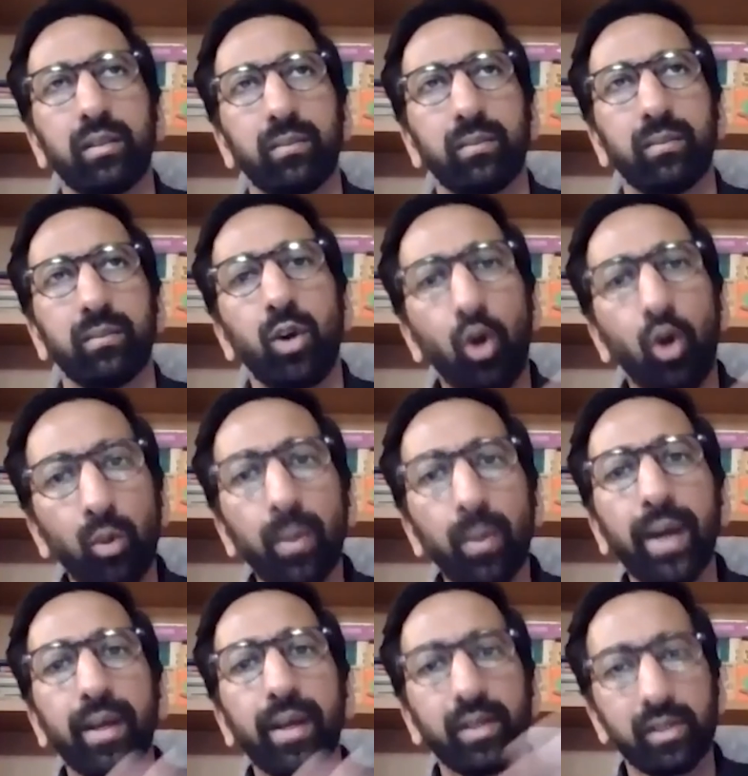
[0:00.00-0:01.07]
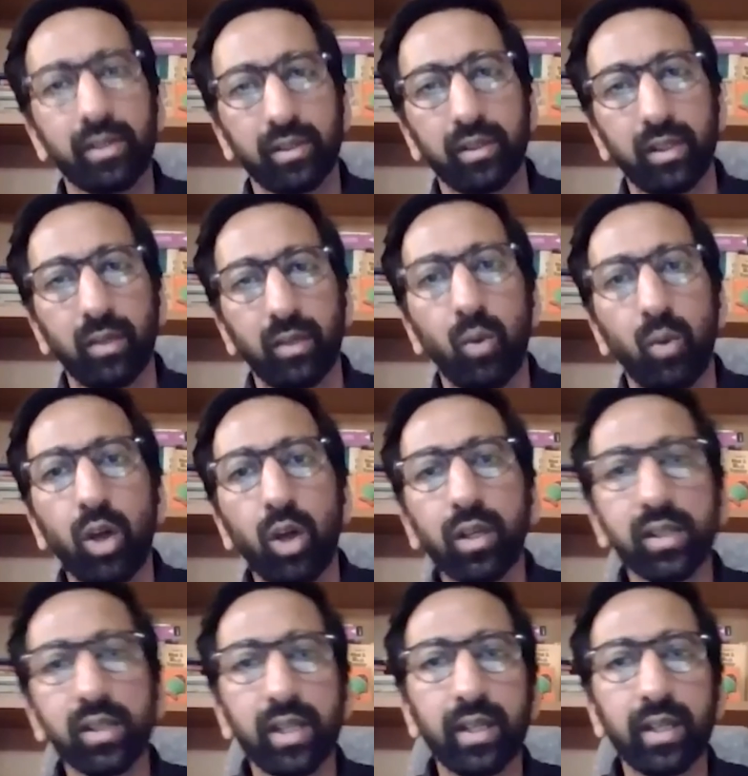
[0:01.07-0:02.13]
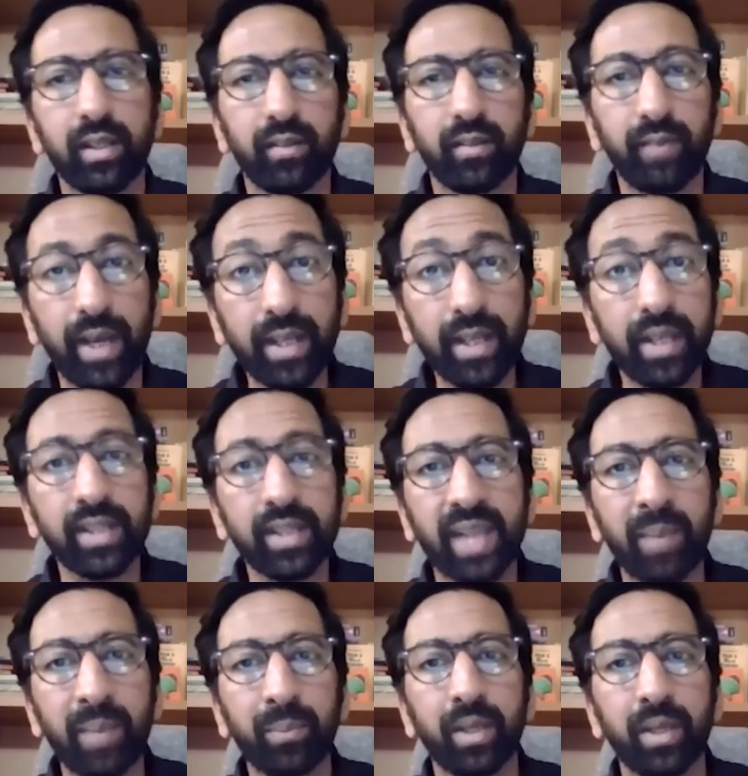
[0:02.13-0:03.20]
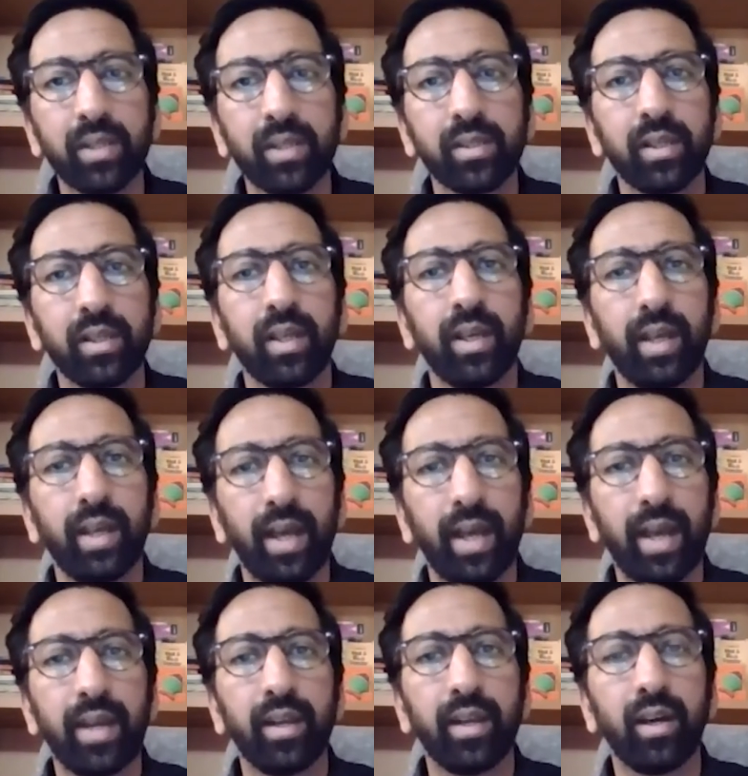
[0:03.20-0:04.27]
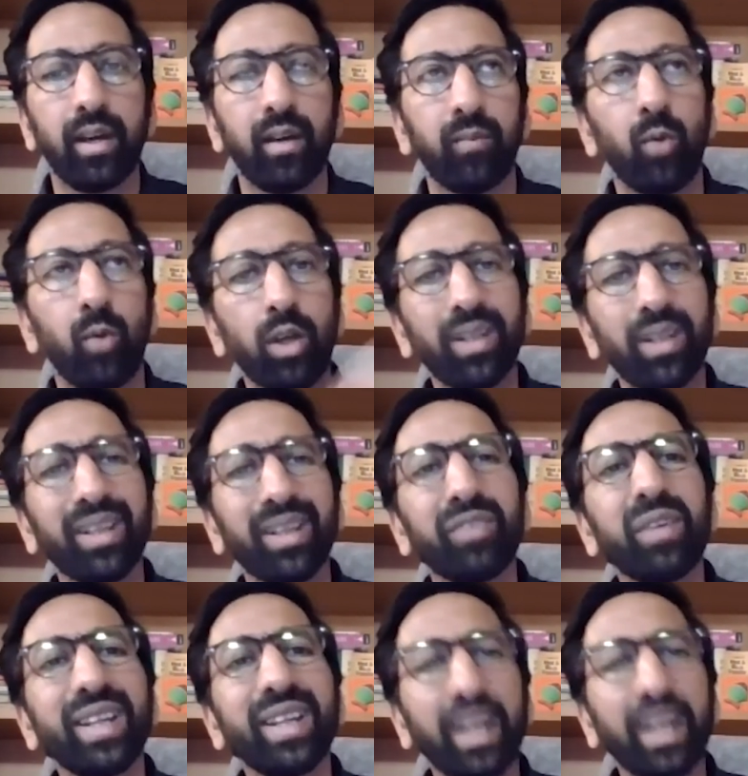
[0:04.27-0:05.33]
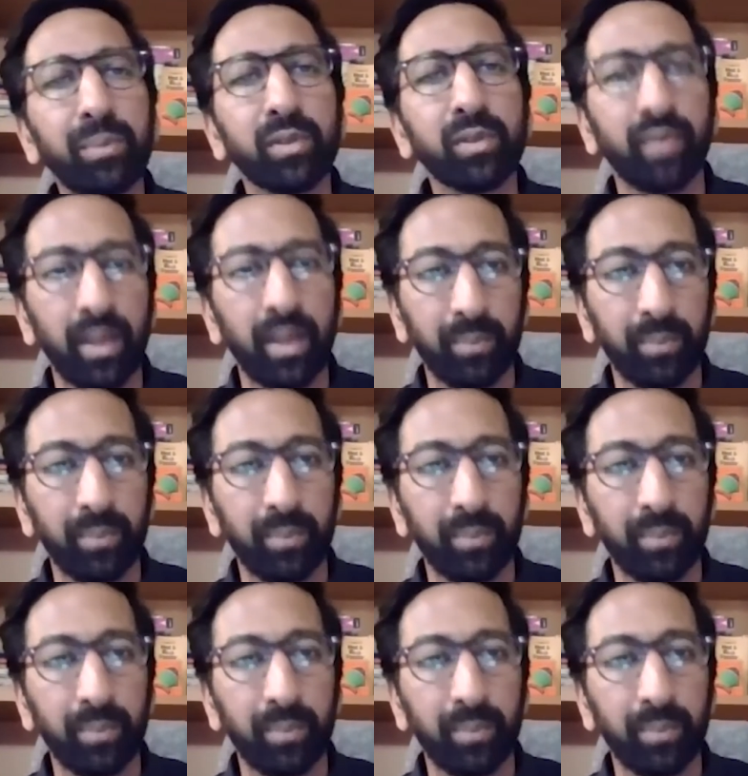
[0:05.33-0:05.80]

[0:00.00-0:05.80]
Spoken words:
home buyers what is it, where there is dampness, and what are the different types of dampness.